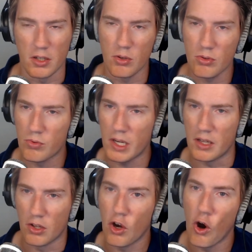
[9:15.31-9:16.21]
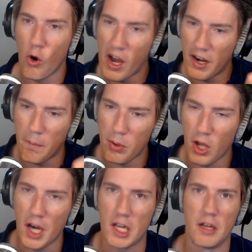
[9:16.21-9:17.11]
Don't read. Go and
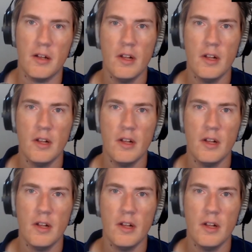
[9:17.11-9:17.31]
apply.